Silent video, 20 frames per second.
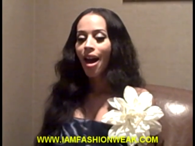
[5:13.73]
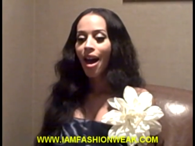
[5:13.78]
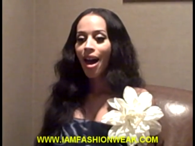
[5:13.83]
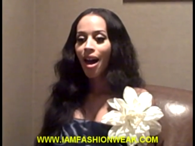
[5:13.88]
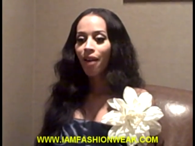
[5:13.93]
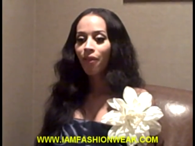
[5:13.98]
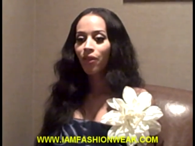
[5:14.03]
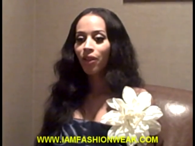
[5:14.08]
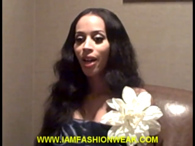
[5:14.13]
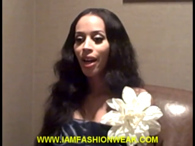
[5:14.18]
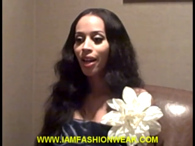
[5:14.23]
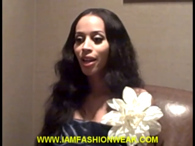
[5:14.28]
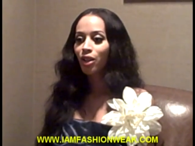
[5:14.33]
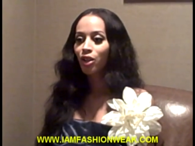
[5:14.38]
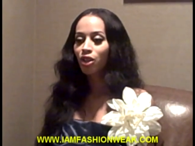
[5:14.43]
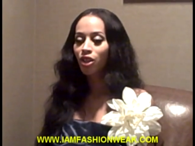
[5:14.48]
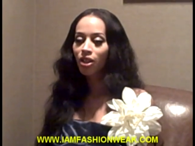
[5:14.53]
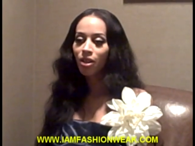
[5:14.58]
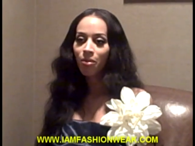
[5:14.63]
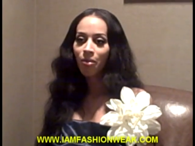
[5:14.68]
I feel like it
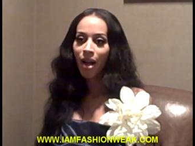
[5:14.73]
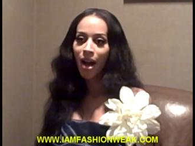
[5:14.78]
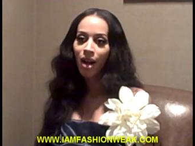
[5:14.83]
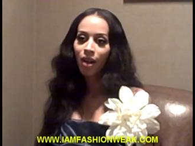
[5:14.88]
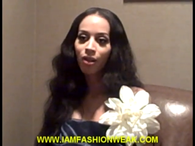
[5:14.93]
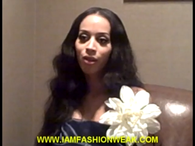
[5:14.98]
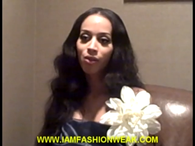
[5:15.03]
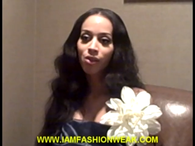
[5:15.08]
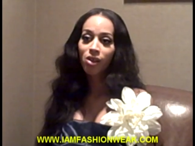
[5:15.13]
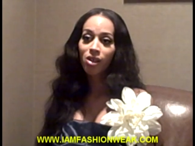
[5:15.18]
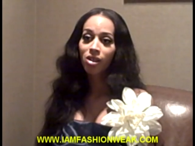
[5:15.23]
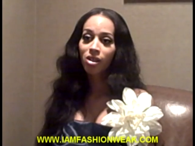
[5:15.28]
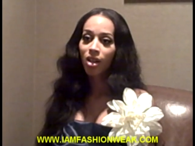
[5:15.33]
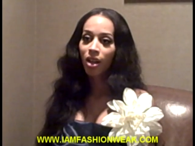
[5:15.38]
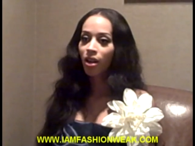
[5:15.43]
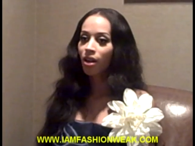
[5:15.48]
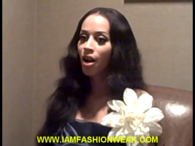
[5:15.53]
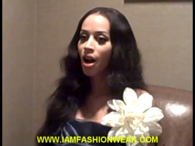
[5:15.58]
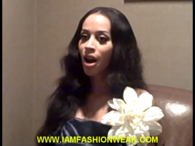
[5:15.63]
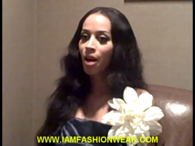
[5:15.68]
shouldn't matter. You can
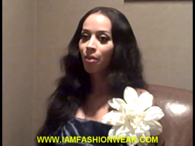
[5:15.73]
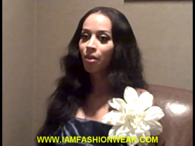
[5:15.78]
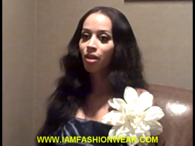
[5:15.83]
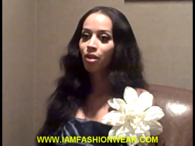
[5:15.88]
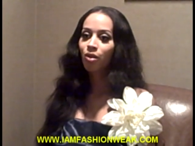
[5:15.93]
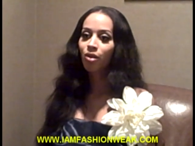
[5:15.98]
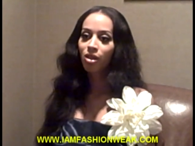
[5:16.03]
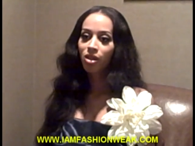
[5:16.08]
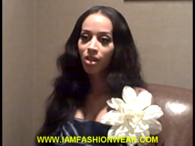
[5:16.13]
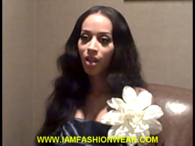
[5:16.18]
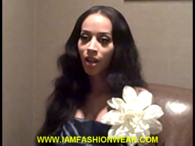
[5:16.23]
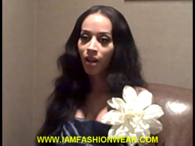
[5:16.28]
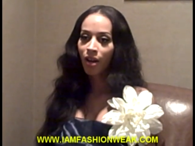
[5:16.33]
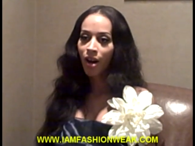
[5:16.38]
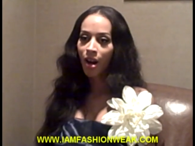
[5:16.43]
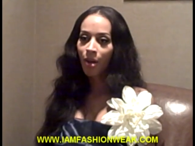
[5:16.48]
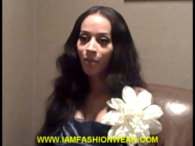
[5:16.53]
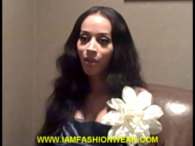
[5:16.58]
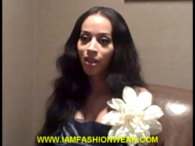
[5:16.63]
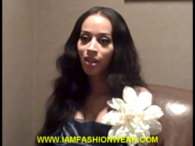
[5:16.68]
sell a garment, you can sell a
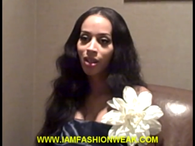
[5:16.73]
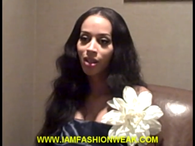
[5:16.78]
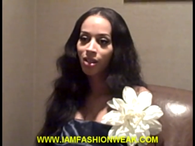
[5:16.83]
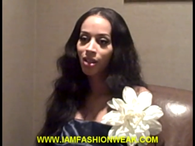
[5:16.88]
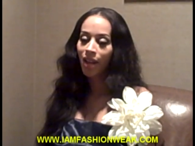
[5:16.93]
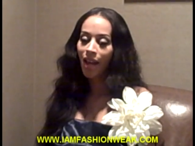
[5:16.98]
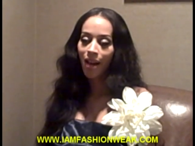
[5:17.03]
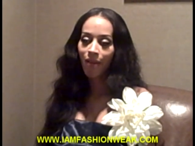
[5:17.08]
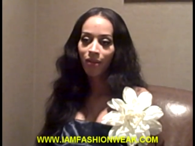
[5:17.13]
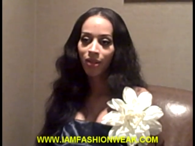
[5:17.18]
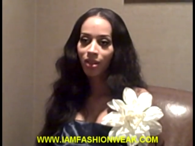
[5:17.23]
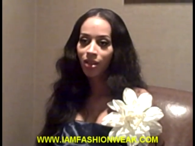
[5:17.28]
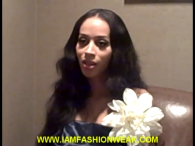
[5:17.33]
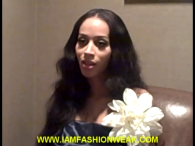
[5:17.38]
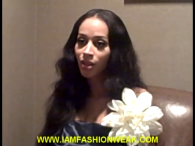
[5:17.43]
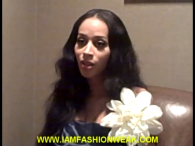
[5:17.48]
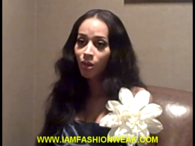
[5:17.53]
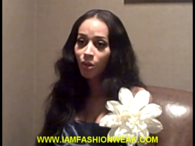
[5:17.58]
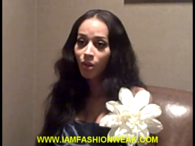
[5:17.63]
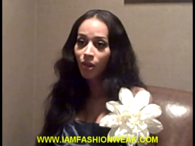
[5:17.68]
garment. It doesn't have
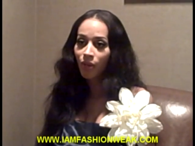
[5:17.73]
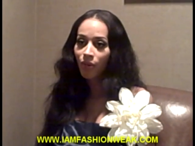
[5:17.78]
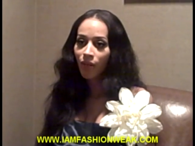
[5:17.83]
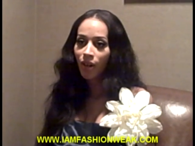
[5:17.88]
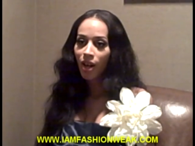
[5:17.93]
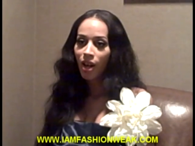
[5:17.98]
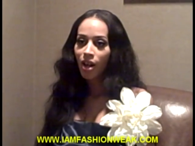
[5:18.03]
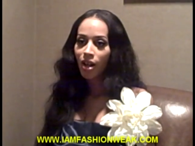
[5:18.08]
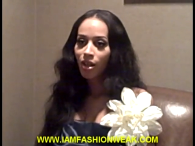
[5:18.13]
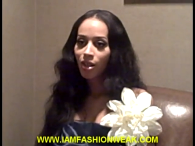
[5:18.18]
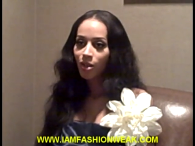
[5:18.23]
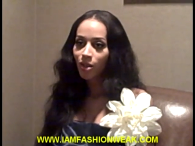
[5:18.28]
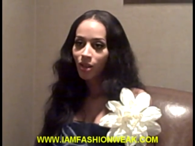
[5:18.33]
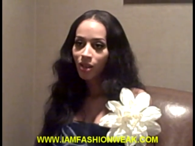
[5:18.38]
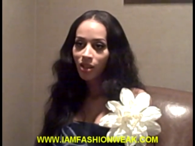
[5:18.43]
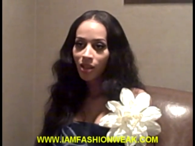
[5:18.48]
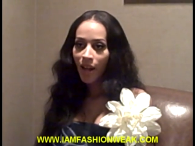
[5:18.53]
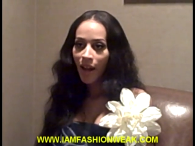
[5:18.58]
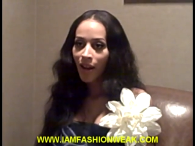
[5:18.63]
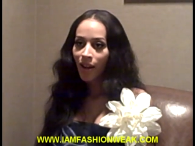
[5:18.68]
anything to do with your
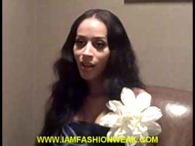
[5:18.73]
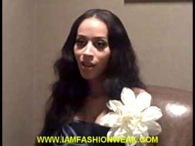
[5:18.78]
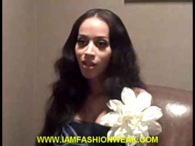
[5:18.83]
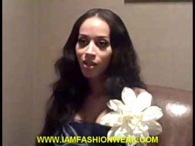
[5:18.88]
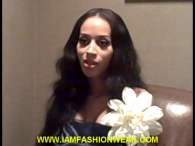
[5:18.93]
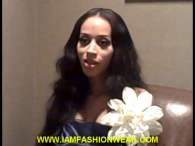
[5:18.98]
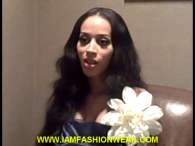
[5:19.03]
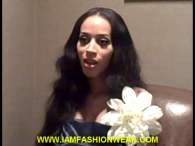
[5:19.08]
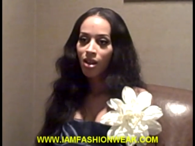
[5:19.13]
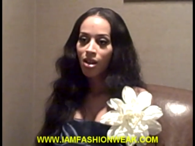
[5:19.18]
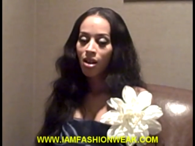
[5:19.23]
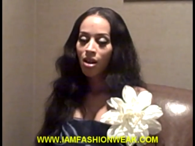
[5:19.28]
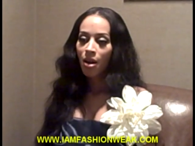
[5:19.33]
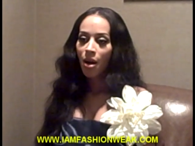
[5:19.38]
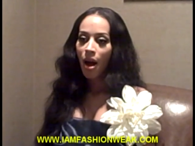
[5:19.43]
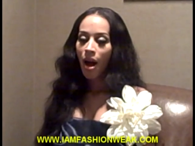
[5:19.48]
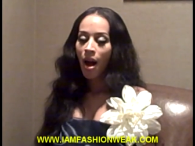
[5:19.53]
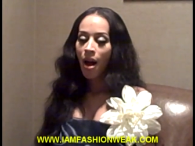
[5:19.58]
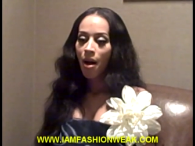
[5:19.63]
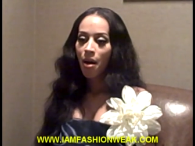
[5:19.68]
sex,
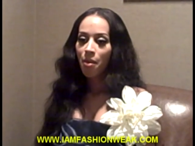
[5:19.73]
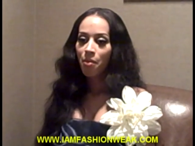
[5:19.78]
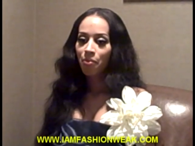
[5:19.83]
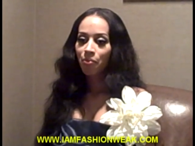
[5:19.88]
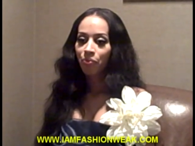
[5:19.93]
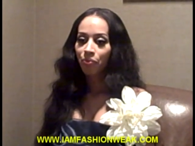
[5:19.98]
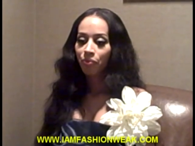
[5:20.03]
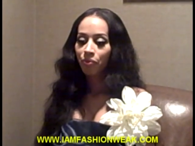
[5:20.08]
or